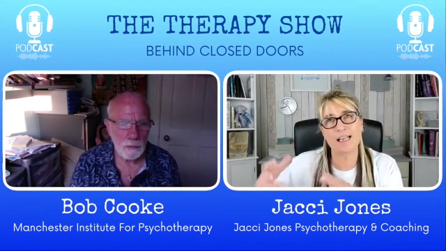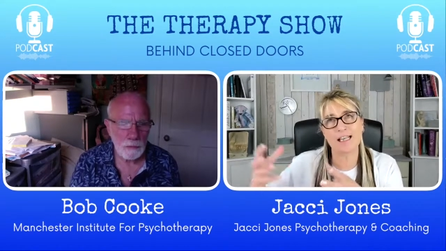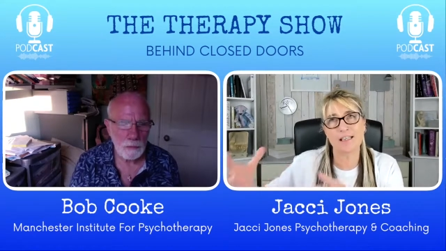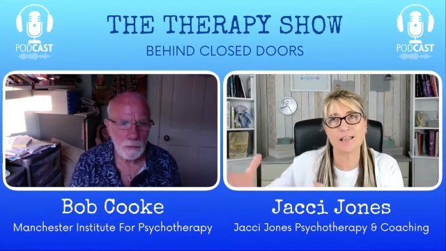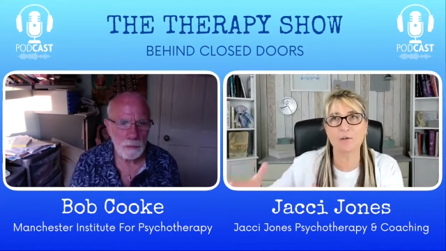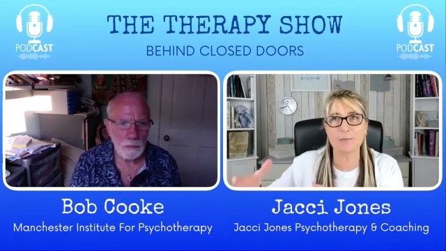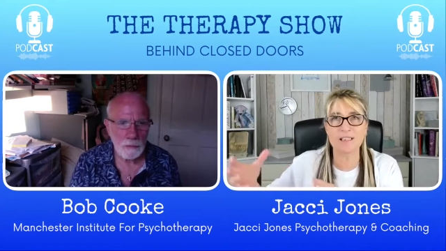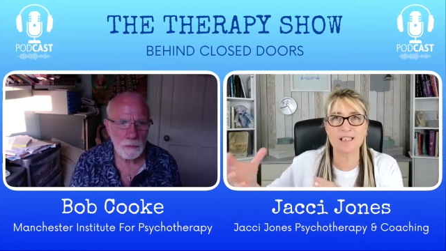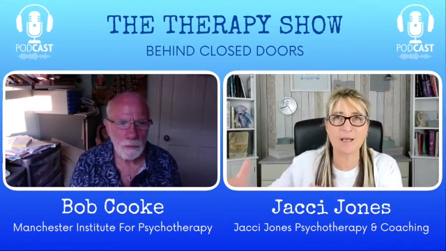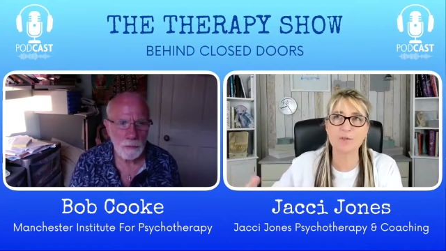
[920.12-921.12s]

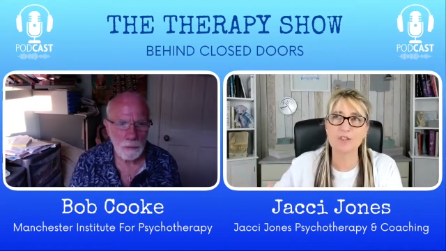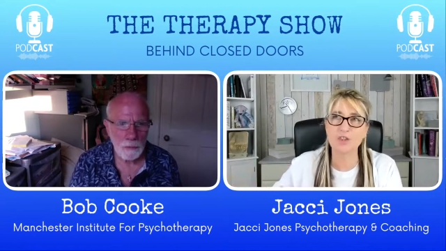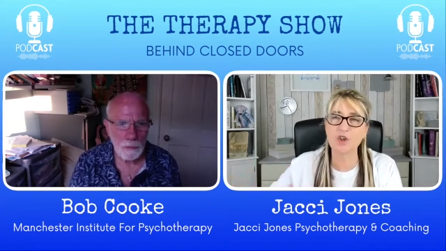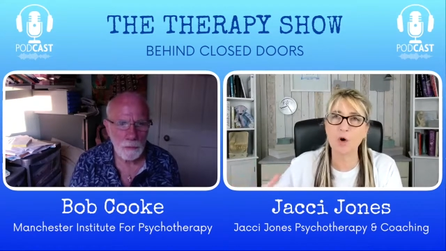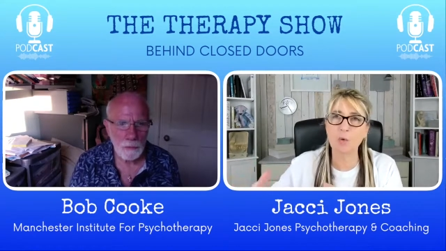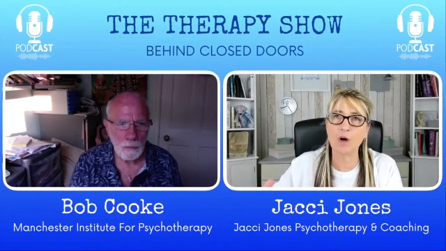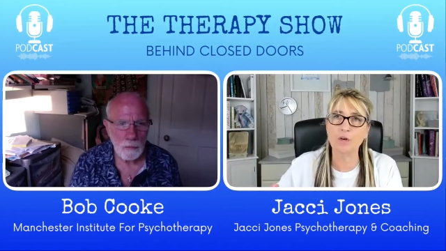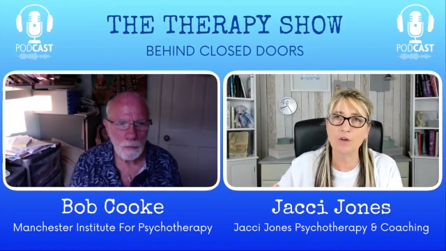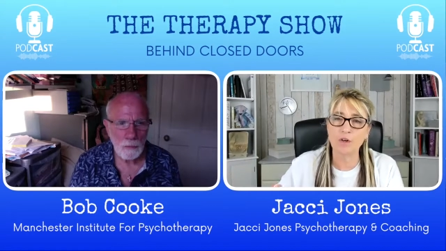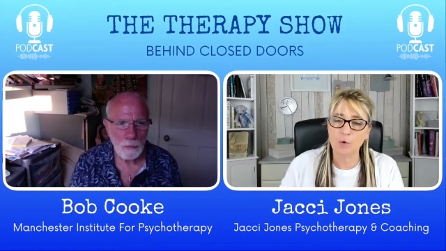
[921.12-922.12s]
Speaker 1: psychotherapists, counselors go on
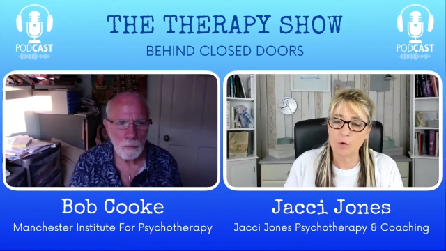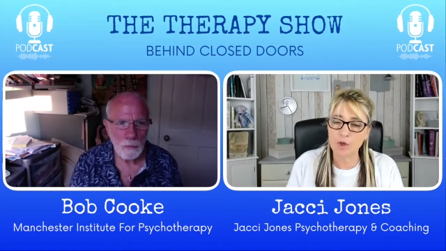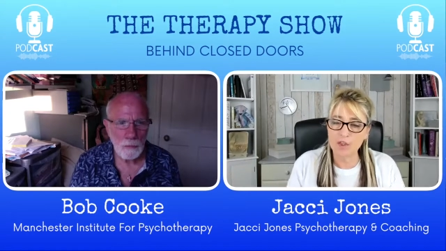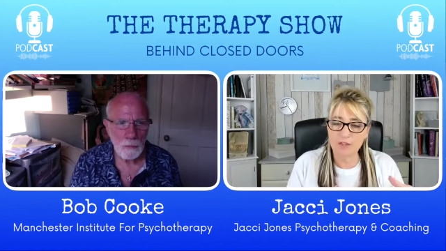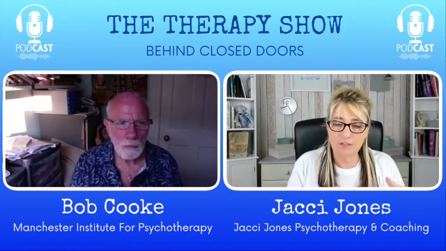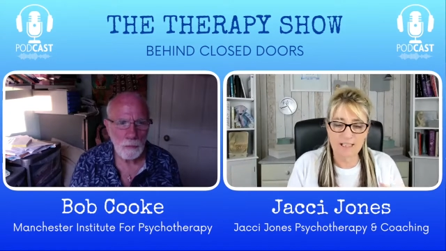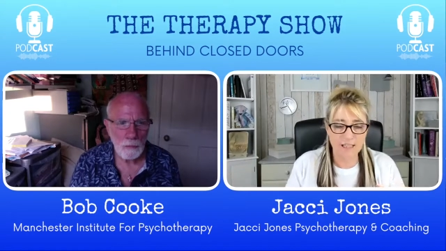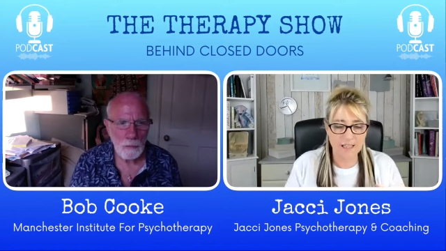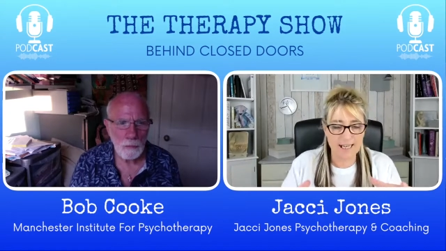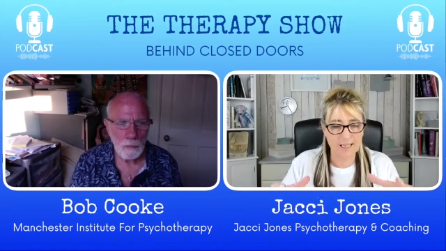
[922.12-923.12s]
where you're in a
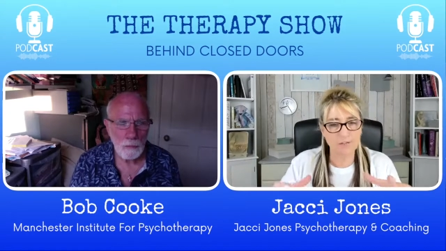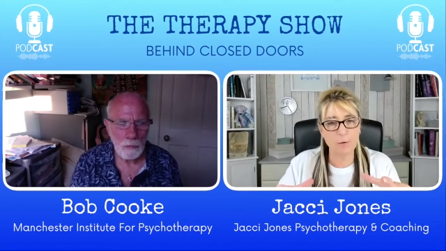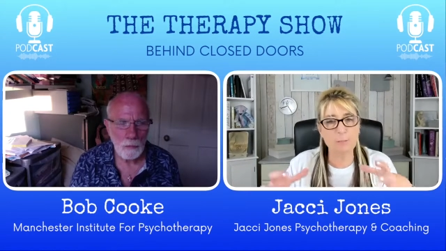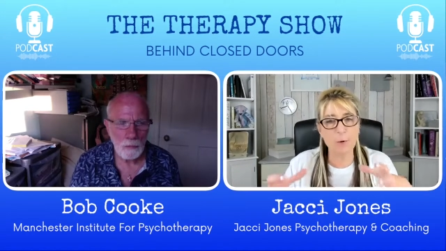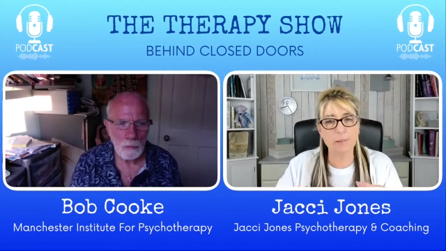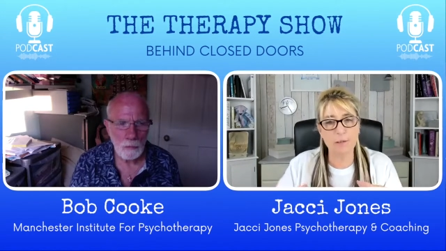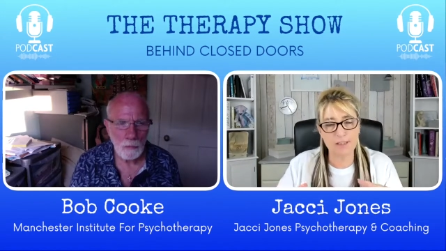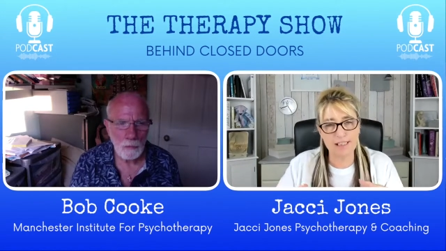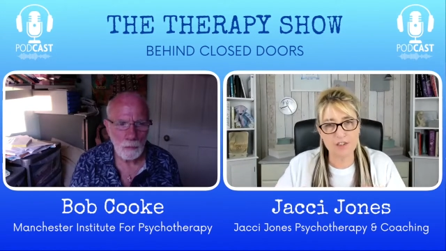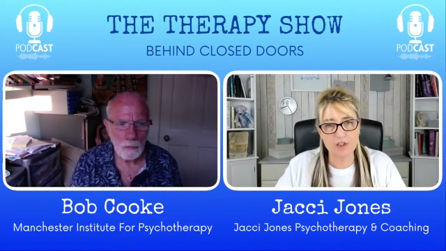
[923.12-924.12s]
kind of a bubble
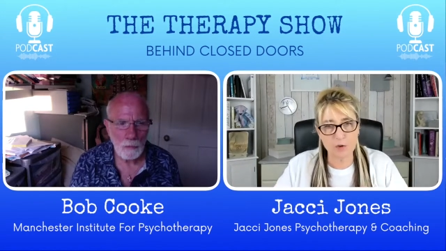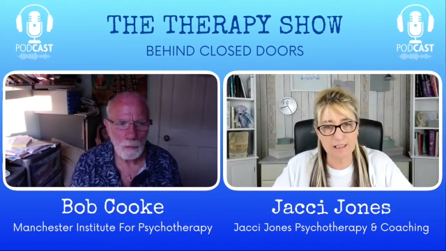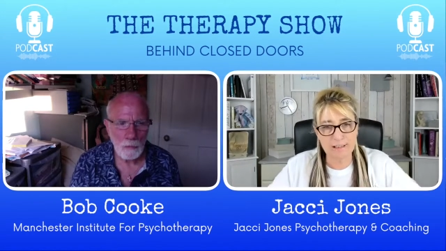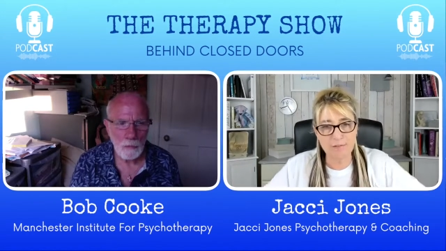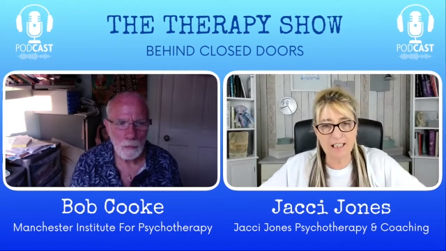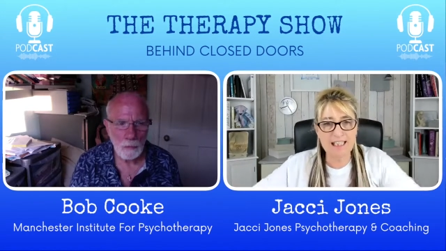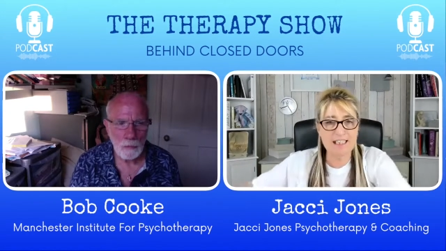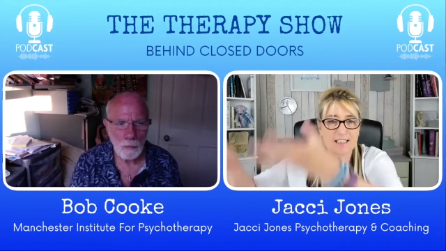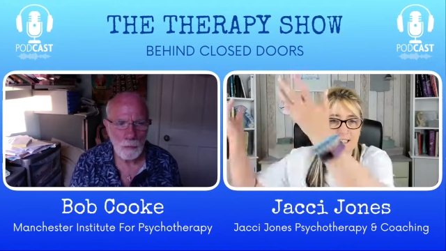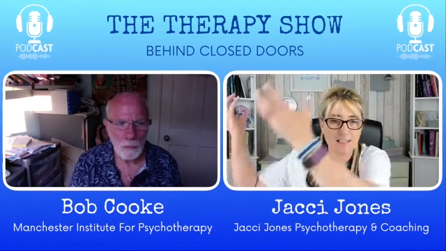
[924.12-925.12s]
and then suddenly
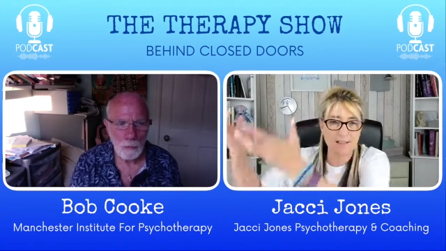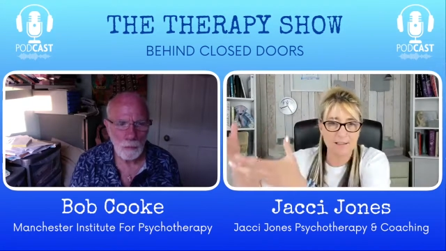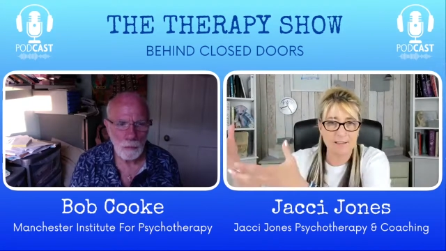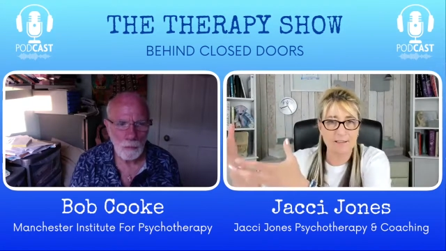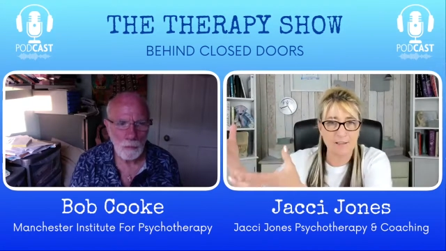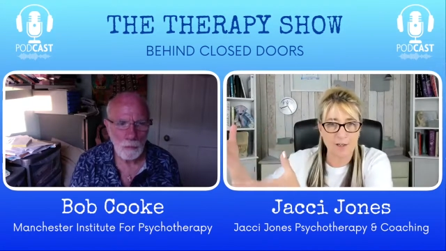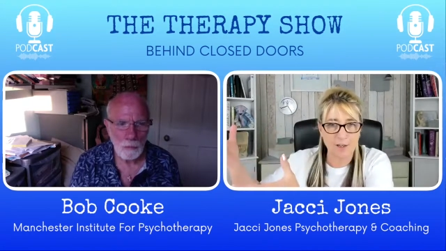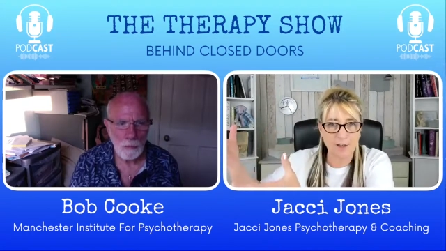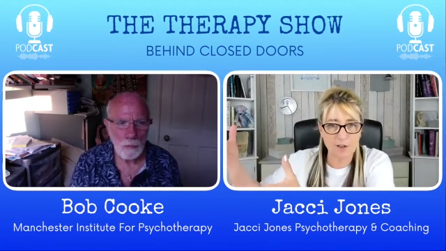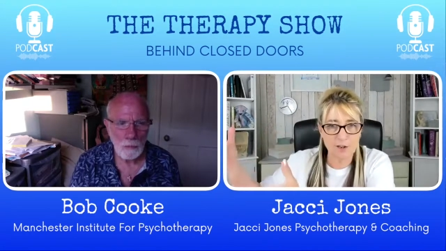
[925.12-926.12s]
released mm.